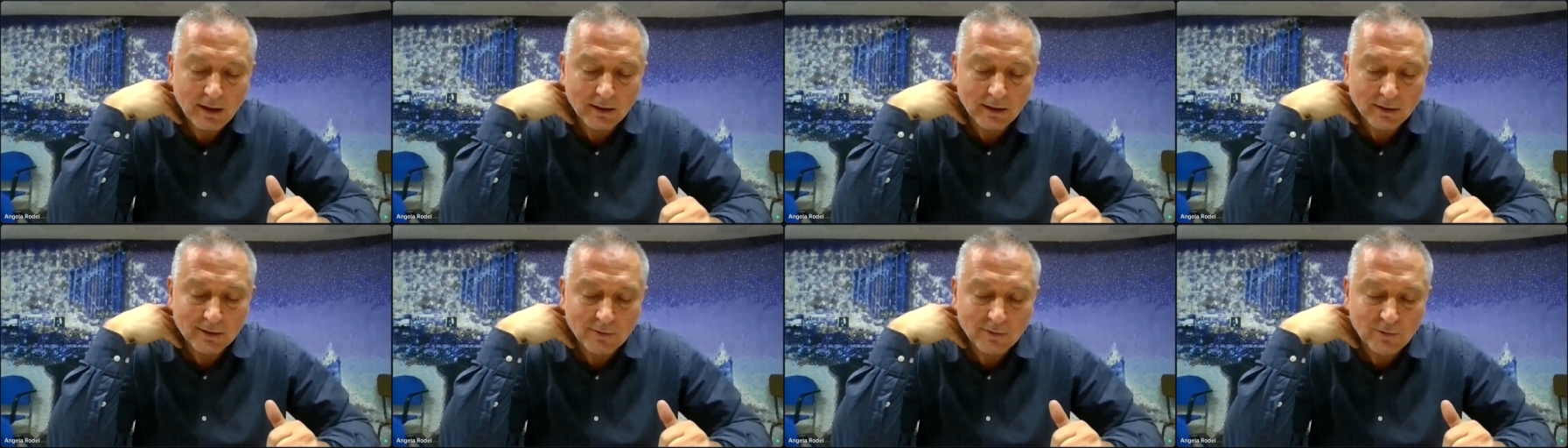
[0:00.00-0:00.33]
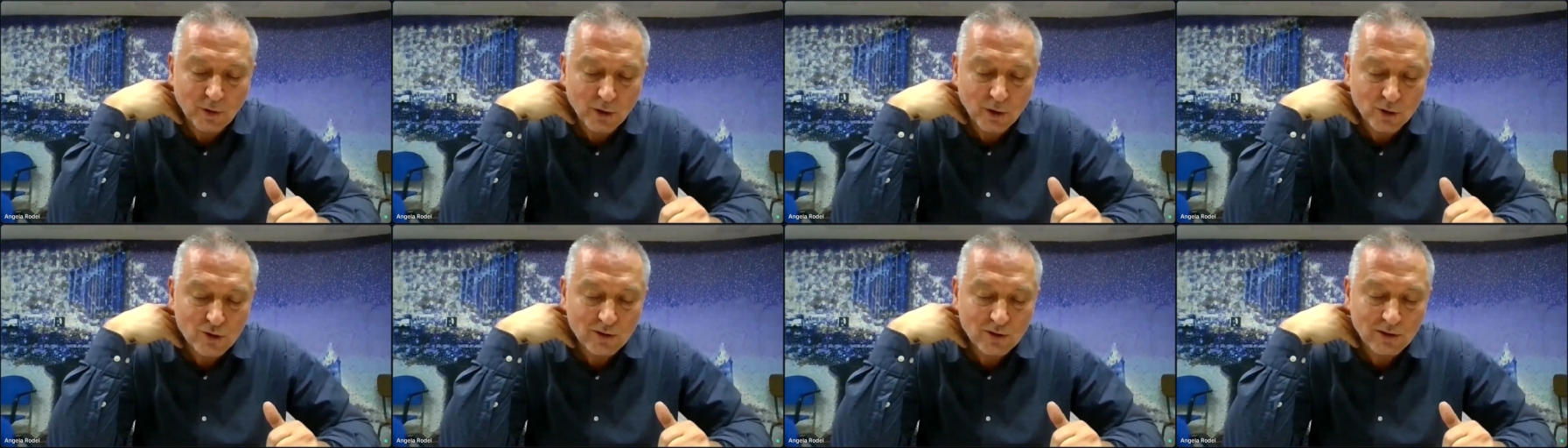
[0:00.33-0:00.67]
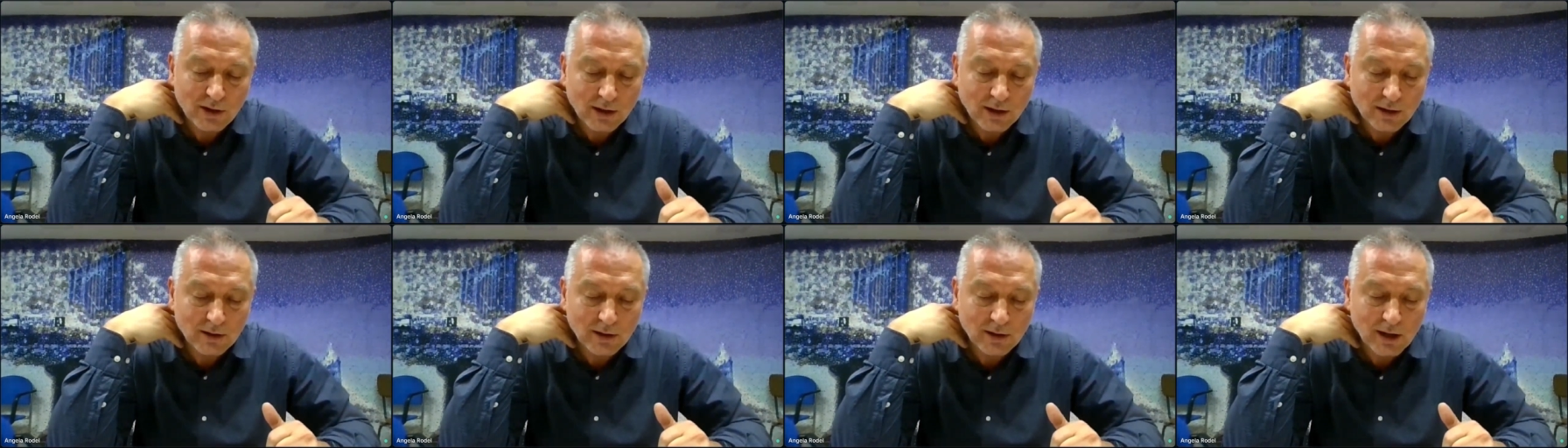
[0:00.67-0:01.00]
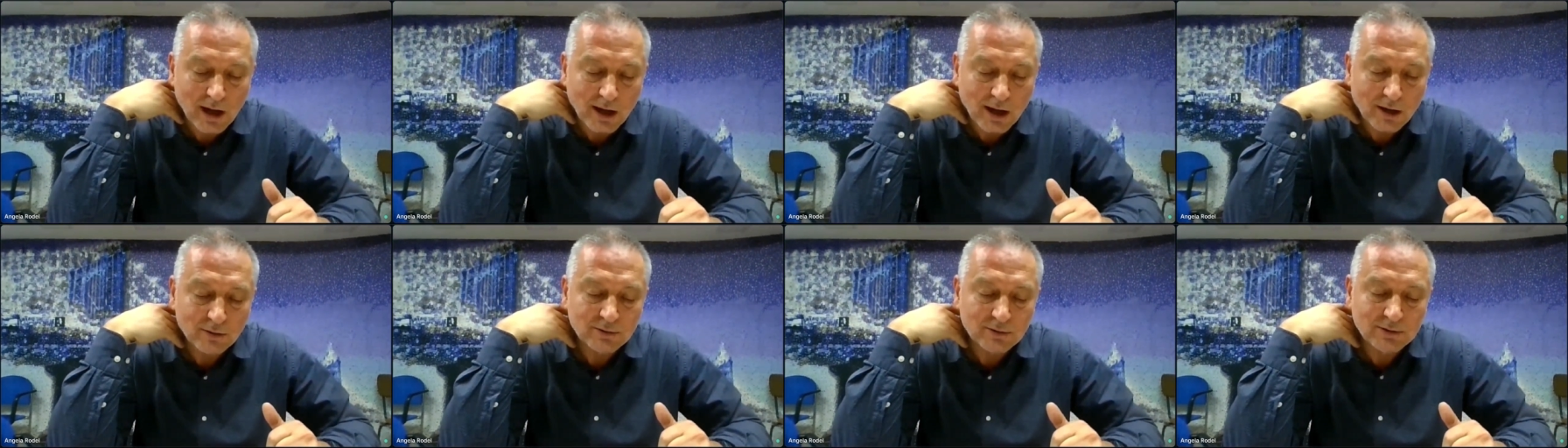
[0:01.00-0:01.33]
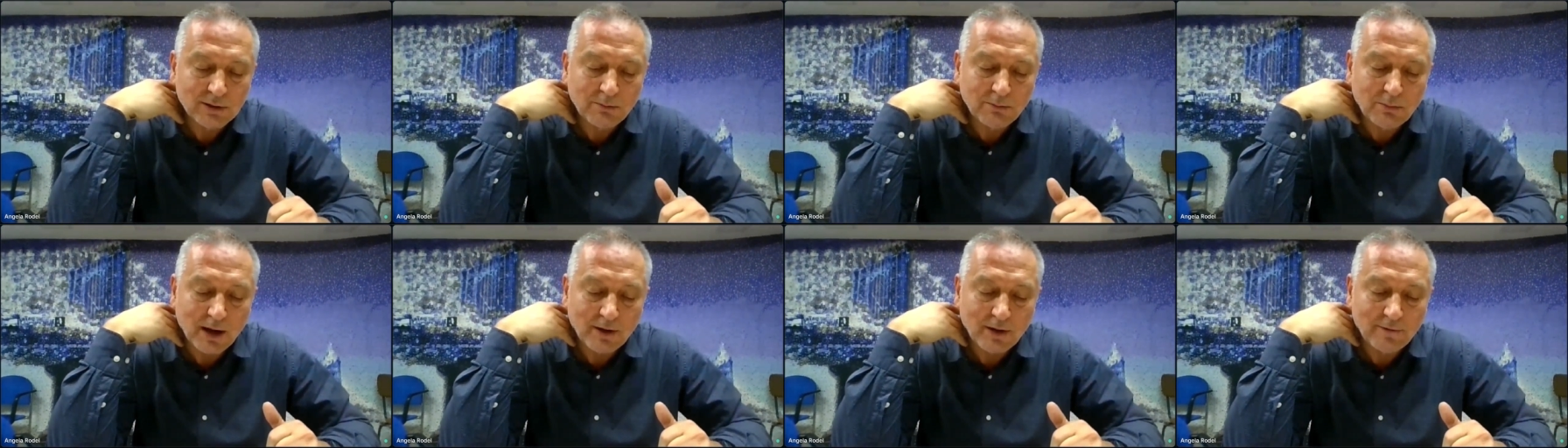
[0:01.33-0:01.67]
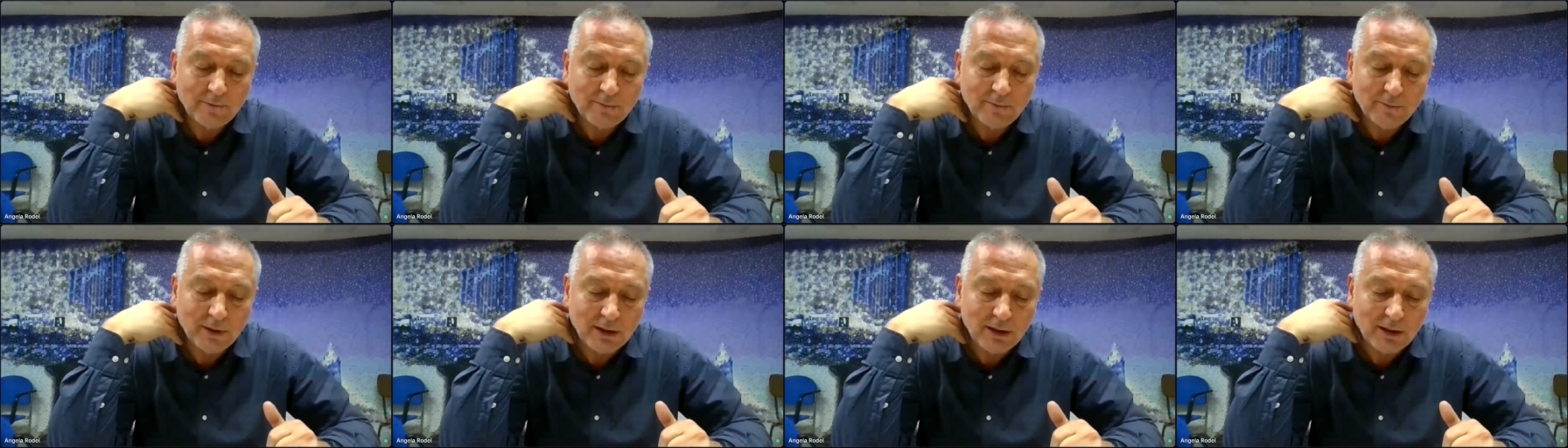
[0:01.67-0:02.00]
and watched the clouds
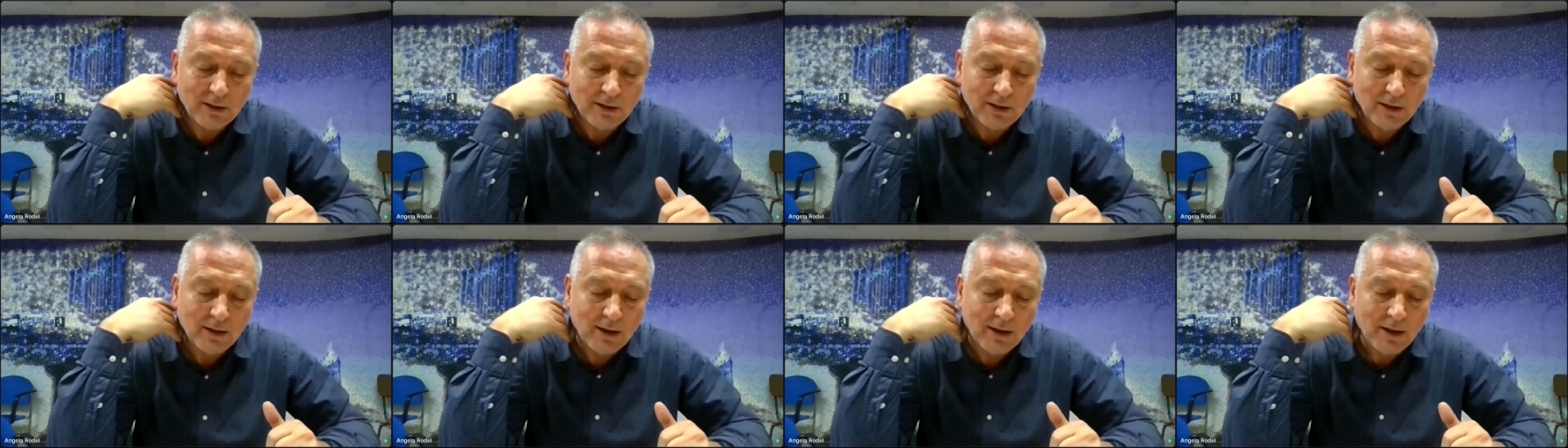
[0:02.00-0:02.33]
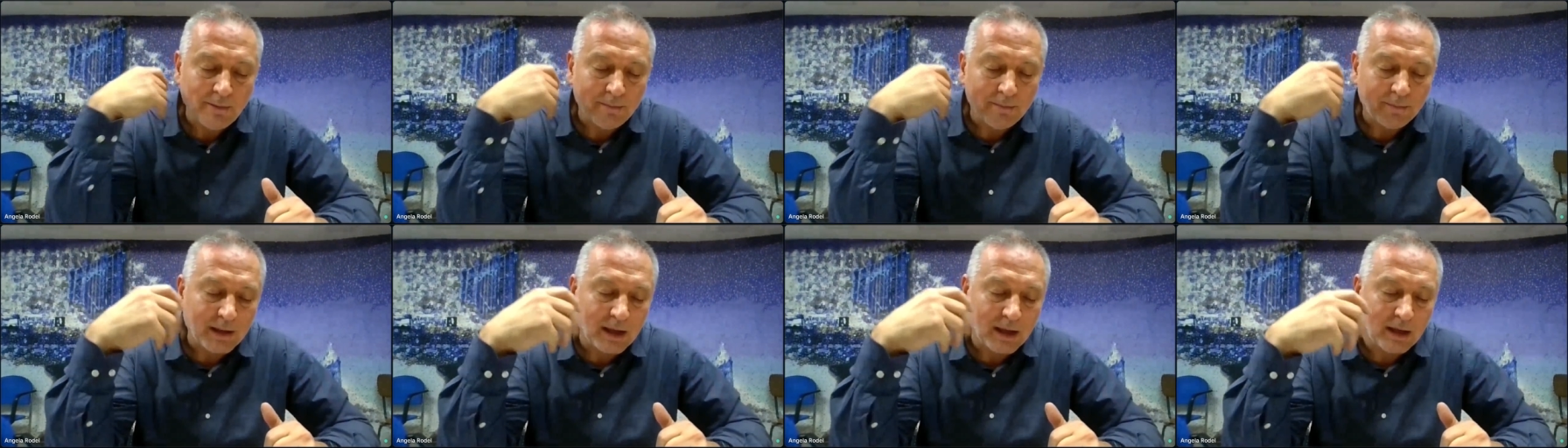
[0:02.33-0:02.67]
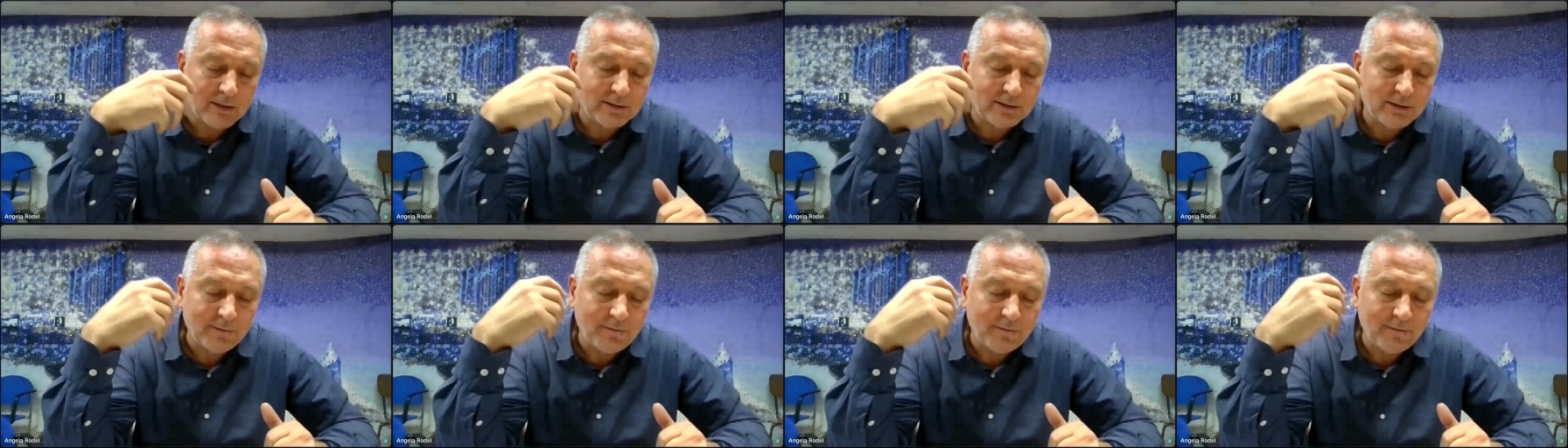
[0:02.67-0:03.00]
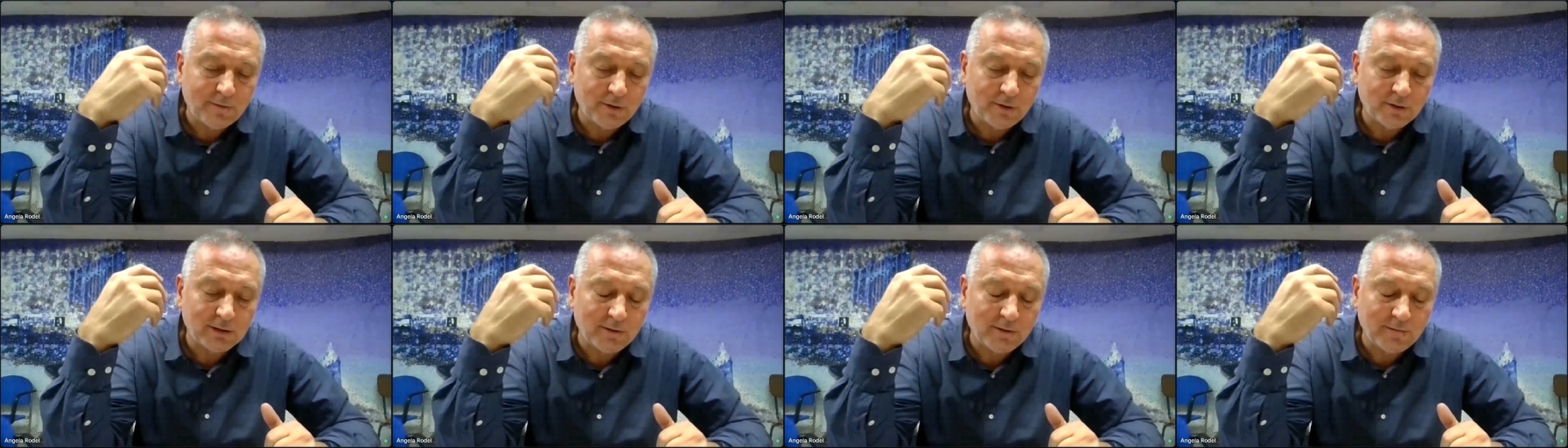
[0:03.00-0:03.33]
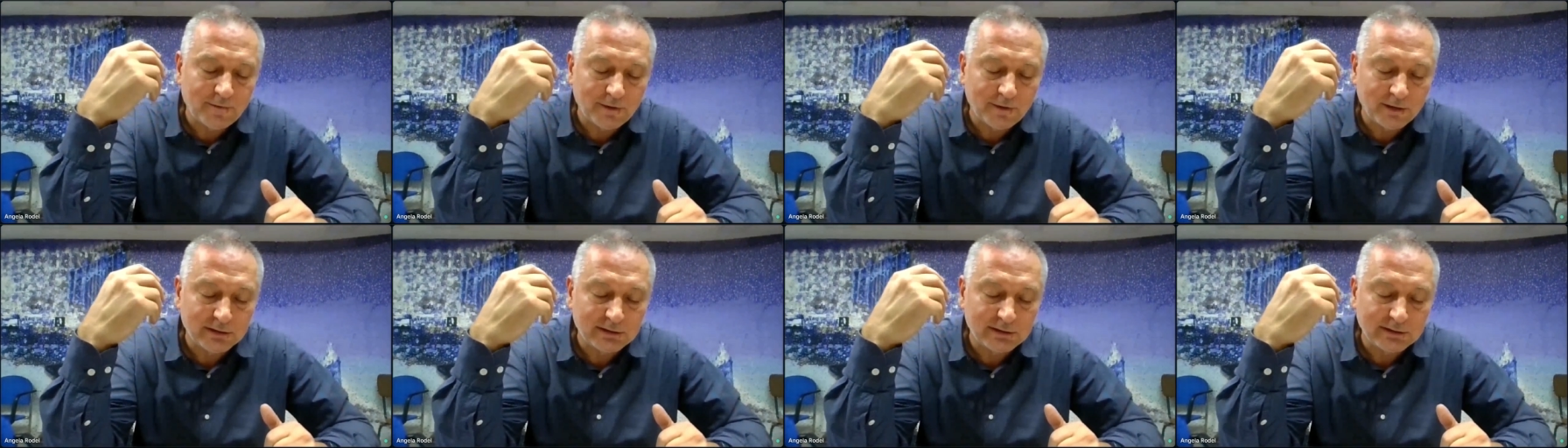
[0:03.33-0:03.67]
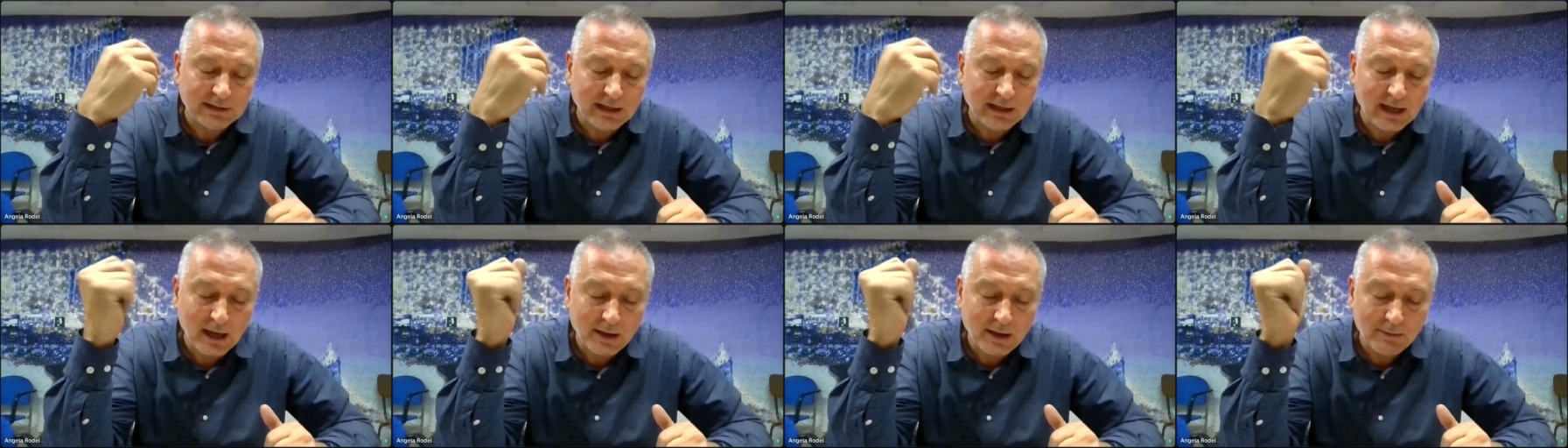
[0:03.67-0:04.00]
above me, as if for the
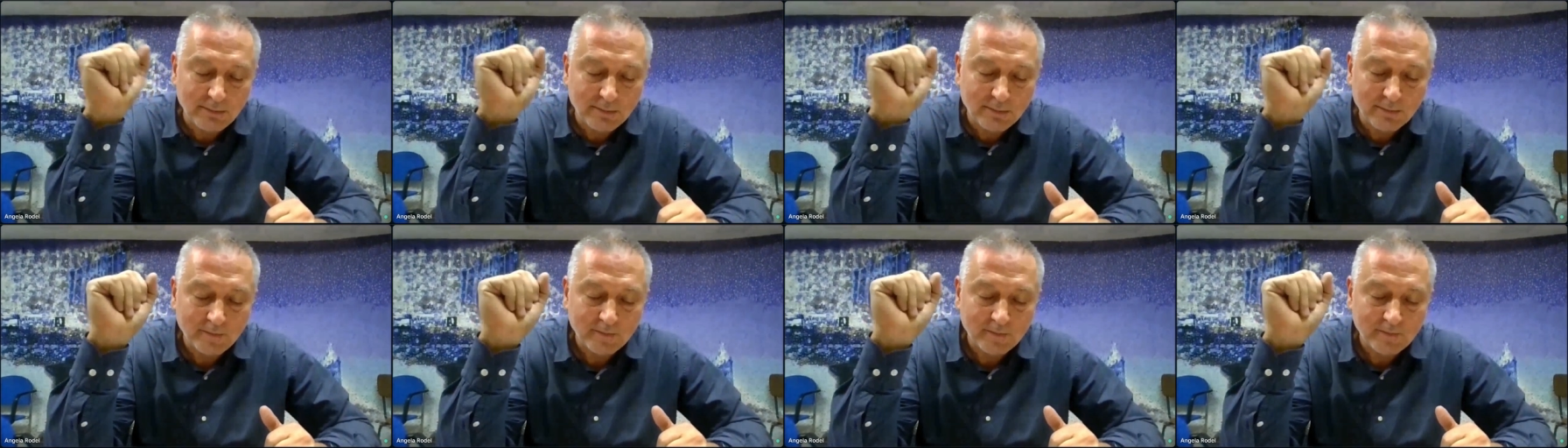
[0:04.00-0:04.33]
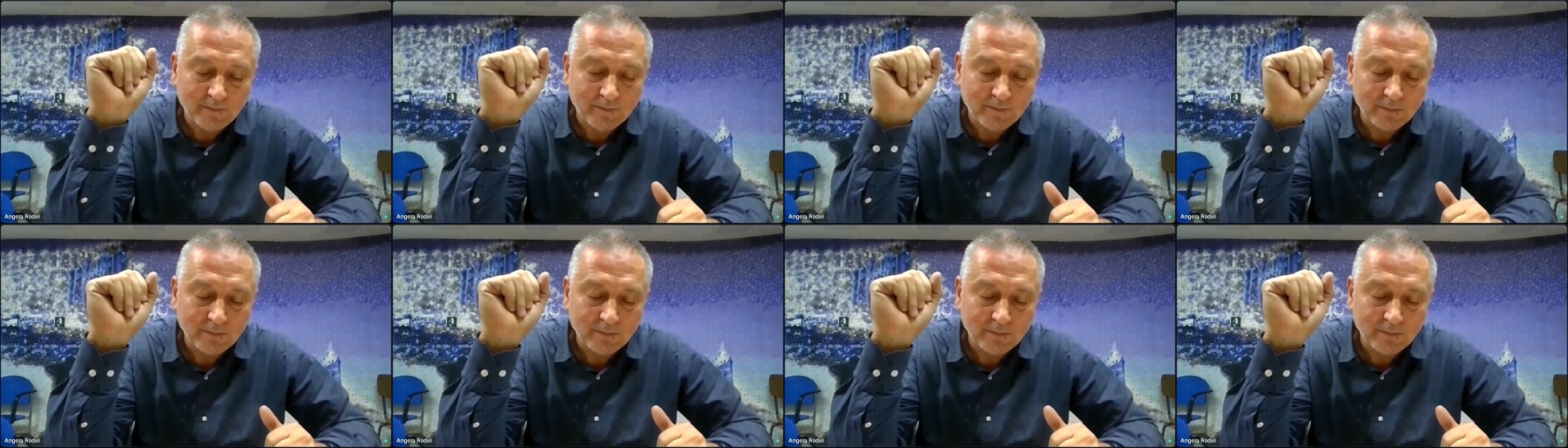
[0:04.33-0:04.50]
first time.